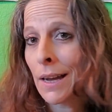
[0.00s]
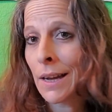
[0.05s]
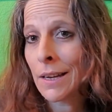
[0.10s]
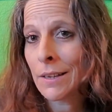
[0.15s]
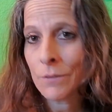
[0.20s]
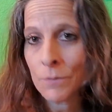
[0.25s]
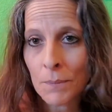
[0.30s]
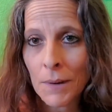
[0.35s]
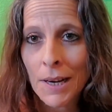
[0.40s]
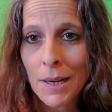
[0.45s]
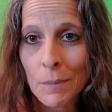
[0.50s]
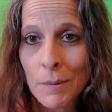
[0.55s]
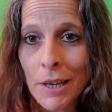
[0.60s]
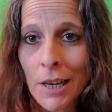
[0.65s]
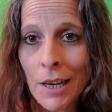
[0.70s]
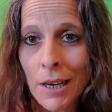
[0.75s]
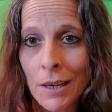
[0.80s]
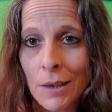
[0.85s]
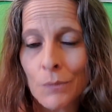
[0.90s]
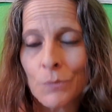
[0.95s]
If my
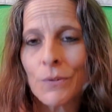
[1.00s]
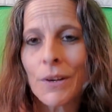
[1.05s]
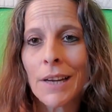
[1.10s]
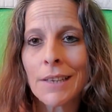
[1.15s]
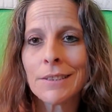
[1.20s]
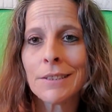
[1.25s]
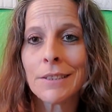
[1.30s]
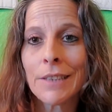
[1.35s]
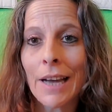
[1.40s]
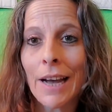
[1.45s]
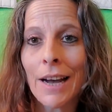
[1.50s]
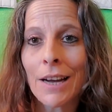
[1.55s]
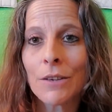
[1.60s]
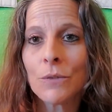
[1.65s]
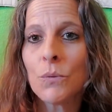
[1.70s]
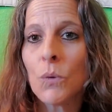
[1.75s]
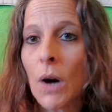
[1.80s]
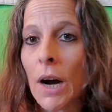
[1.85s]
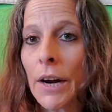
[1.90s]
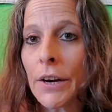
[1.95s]
bug runs out
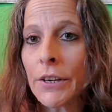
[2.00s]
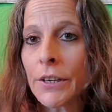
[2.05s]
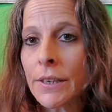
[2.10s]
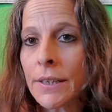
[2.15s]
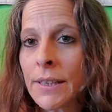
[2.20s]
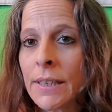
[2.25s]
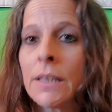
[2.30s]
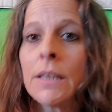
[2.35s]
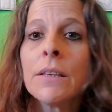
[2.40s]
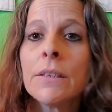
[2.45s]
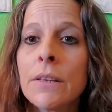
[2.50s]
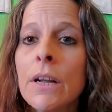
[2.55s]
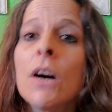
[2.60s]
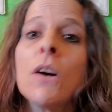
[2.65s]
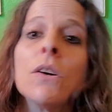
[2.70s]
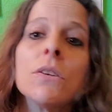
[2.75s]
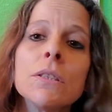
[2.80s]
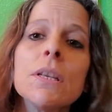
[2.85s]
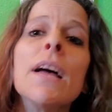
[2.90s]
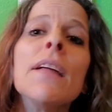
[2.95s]
of water, he'll
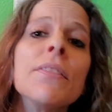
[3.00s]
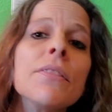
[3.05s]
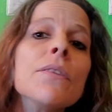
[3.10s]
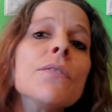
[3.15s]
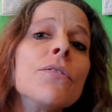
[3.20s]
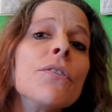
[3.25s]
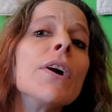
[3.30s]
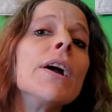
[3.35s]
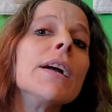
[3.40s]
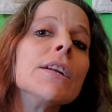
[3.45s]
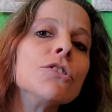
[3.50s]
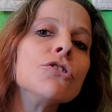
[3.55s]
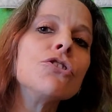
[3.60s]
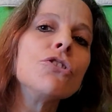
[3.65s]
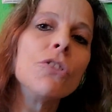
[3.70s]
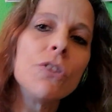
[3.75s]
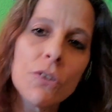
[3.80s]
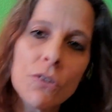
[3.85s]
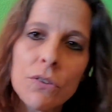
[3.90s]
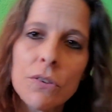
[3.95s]
nose at the fridge.
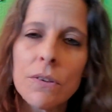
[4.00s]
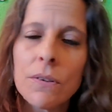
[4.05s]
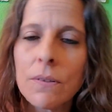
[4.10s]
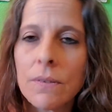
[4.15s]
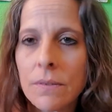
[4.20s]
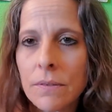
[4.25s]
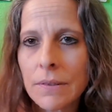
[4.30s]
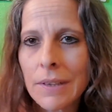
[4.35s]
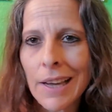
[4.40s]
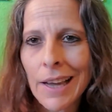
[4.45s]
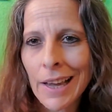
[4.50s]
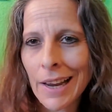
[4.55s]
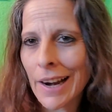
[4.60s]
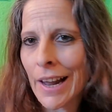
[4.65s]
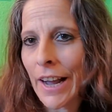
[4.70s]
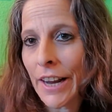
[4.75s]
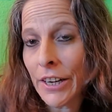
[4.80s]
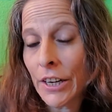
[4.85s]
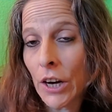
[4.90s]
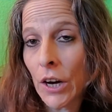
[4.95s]
And
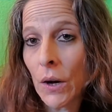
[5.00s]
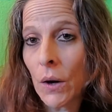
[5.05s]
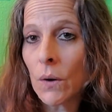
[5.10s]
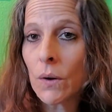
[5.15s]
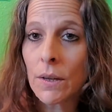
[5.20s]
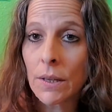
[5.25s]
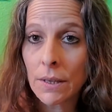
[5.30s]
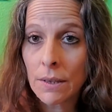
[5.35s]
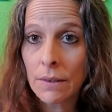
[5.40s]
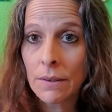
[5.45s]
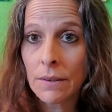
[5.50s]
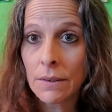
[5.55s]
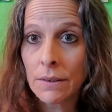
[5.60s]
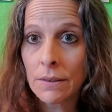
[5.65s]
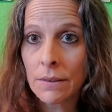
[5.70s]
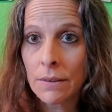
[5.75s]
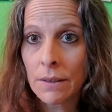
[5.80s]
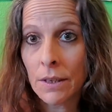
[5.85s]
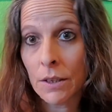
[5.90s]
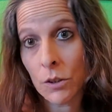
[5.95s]
I know
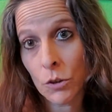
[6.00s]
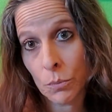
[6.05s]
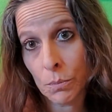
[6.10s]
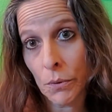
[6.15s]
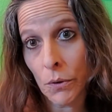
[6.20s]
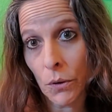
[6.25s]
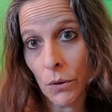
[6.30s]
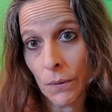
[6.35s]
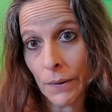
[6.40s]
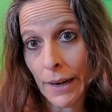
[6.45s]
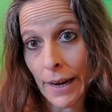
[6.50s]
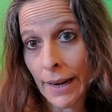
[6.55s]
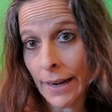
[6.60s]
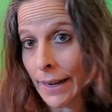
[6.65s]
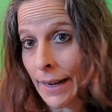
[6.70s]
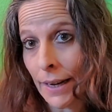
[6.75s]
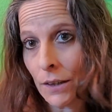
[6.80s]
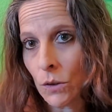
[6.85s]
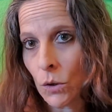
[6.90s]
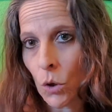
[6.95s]
his bowl ran
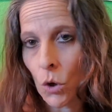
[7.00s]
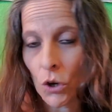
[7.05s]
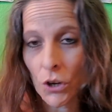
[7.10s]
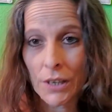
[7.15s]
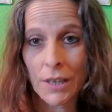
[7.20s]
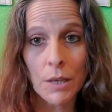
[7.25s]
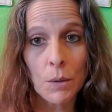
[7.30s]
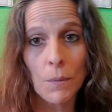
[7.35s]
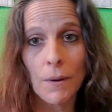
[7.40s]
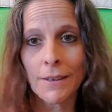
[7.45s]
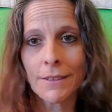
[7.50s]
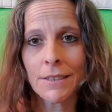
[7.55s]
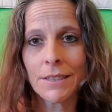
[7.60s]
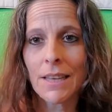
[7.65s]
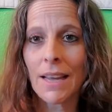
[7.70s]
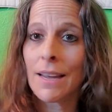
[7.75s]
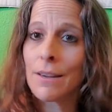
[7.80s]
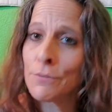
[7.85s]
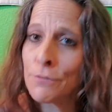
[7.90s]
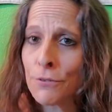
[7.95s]
out or he wants
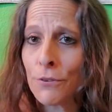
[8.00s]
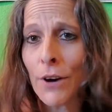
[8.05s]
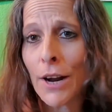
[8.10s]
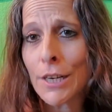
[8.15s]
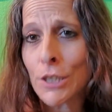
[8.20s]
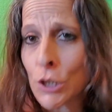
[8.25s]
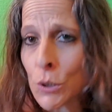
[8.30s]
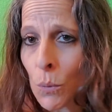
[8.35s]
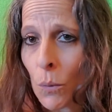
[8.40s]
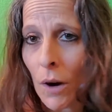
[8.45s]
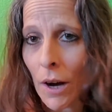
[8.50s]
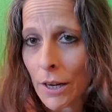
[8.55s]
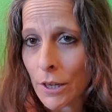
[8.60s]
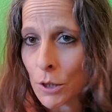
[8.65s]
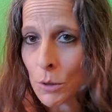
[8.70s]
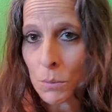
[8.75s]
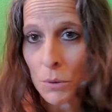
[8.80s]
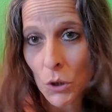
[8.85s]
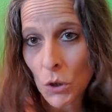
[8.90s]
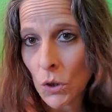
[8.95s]
a
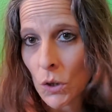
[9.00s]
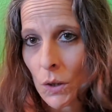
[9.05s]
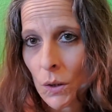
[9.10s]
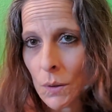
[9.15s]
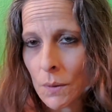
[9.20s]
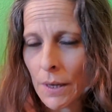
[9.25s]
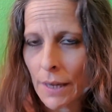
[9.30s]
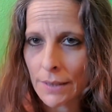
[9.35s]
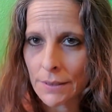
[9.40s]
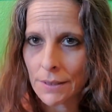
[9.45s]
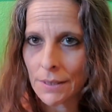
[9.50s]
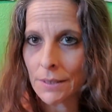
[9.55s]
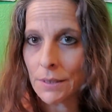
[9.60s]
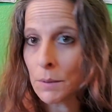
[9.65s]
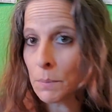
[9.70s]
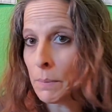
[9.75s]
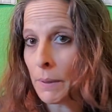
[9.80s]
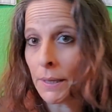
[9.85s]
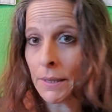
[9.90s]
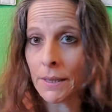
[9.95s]
freshwater bowl because
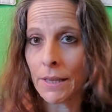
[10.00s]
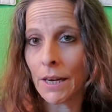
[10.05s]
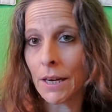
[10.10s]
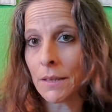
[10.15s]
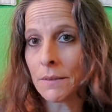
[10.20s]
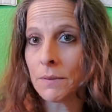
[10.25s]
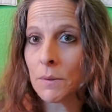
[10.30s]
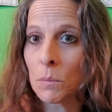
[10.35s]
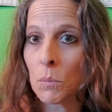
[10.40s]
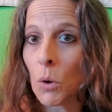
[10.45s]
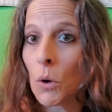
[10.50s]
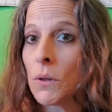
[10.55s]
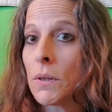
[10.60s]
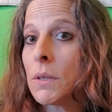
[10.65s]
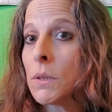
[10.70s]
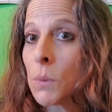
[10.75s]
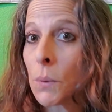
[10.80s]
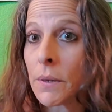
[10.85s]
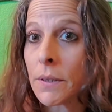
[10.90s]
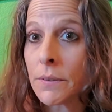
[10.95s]
it's been there for more
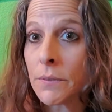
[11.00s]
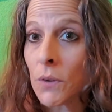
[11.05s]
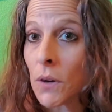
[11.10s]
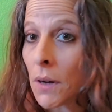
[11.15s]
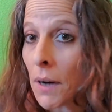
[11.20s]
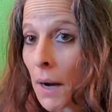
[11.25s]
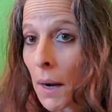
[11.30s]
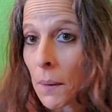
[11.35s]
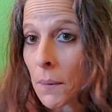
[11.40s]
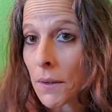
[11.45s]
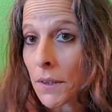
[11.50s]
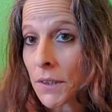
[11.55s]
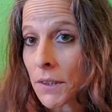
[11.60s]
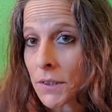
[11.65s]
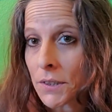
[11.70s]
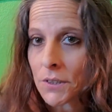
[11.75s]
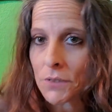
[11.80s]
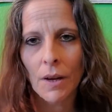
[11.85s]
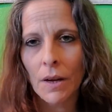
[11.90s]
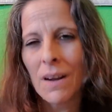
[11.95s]
than 24
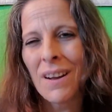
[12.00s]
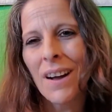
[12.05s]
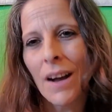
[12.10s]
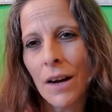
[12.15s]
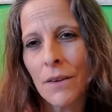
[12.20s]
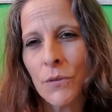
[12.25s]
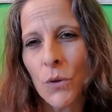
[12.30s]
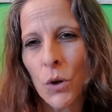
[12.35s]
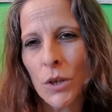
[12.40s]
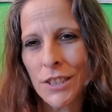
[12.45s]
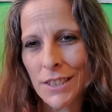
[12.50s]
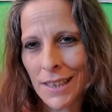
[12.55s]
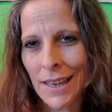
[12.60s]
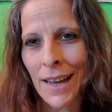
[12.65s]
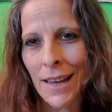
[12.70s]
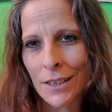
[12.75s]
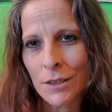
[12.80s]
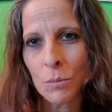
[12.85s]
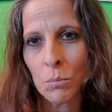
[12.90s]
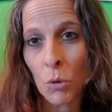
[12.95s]
hours. Of course, he
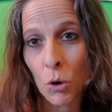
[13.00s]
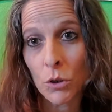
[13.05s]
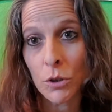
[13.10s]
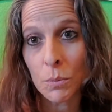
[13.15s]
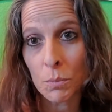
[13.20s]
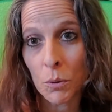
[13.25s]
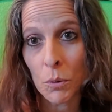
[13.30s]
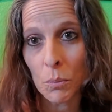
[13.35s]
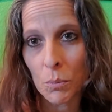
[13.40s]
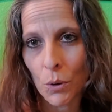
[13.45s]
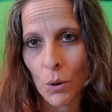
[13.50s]
has multiple